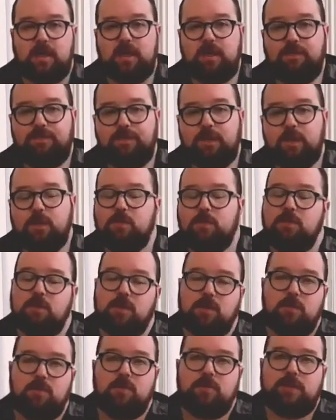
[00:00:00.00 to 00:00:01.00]
if you
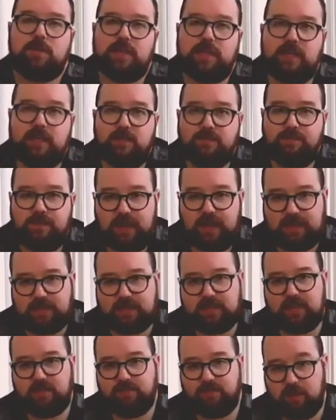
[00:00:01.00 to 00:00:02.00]
use
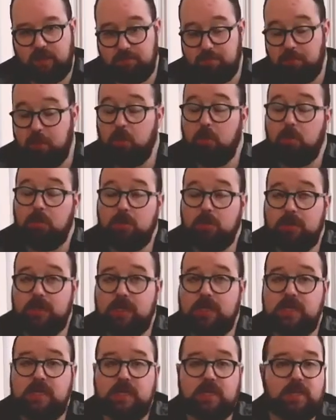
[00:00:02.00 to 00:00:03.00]
ineffective and
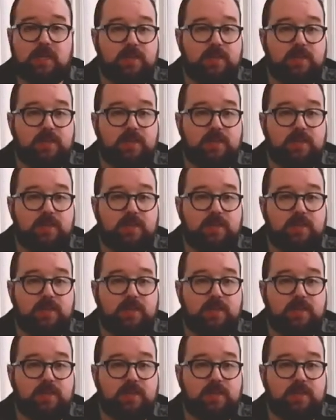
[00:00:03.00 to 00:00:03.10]
poorly